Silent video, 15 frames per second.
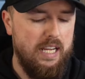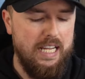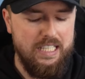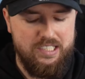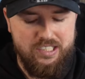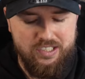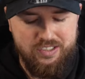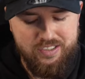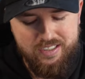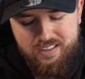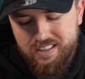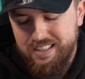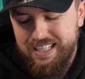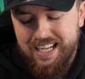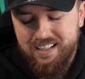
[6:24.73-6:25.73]
It's just
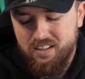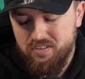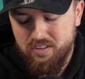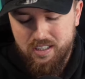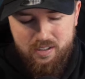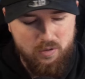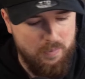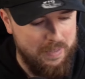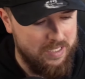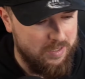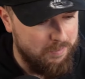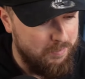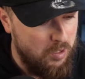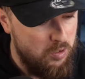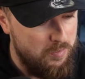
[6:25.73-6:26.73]
lackluster little bits
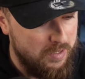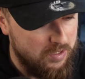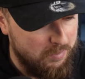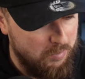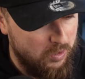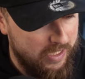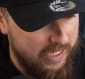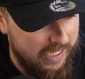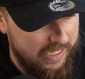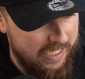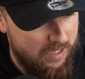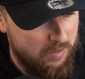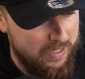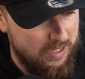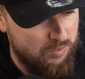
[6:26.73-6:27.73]
of moments. I'm looking at it
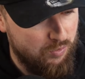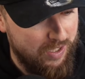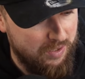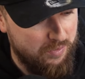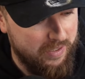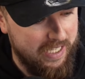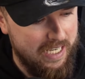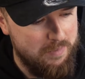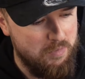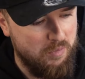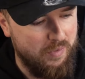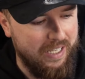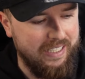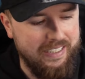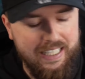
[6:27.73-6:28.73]
now. It's Rashford came
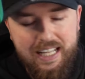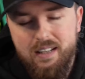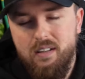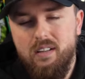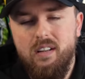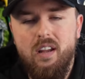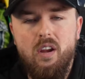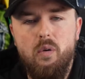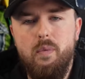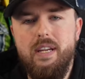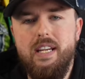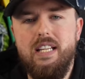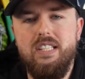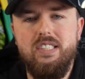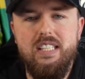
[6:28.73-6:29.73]
off, and then we
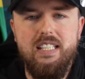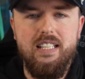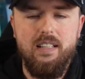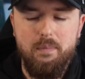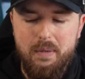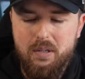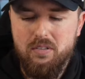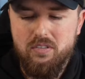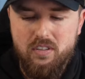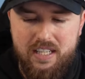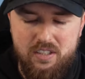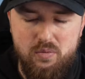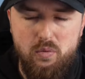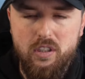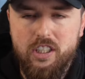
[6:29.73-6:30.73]
conceded because
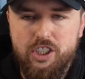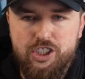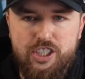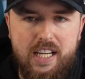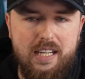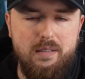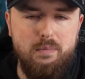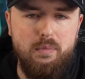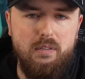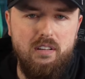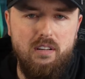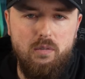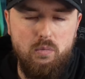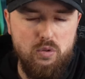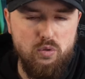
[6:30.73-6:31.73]
guess what? The shape
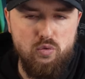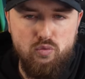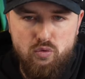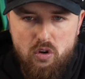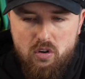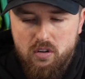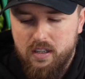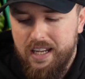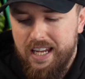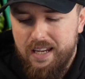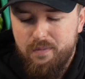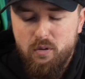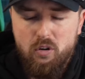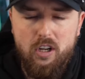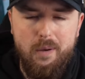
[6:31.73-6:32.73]
was all wrong.
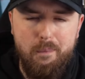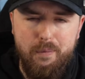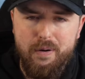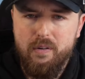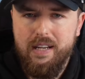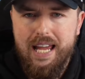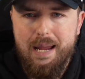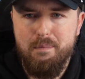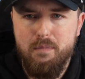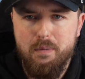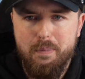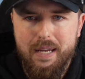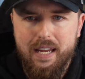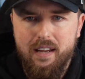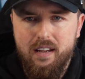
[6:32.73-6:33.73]
If you're going to bring on
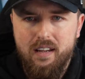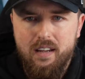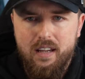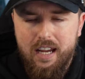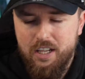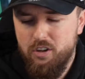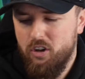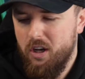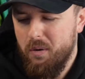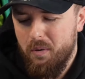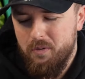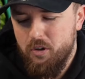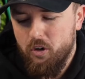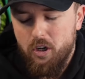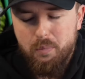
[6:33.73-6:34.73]
Amrabat and you're going to
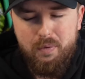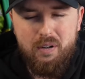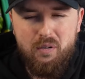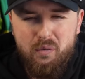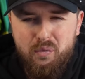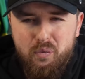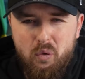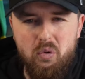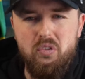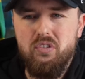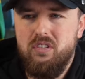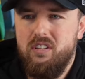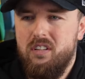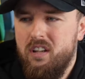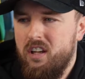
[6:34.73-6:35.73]
and you're going to bring on a
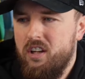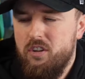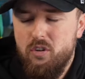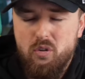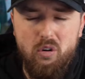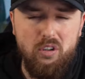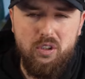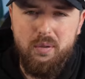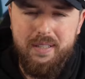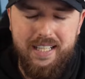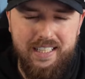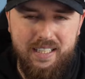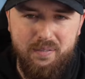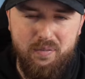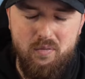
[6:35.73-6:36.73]
Forson, you've got to do it in a
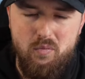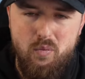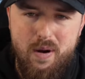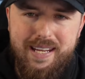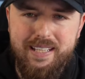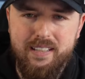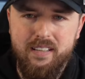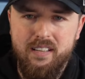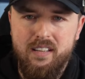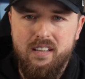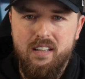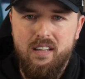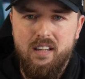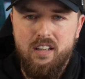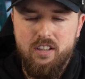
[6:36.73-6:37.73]
different way.
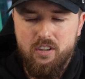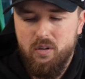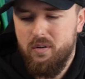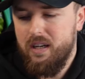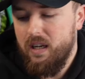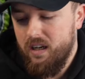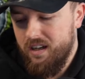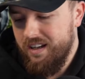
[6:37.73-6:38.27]
You know,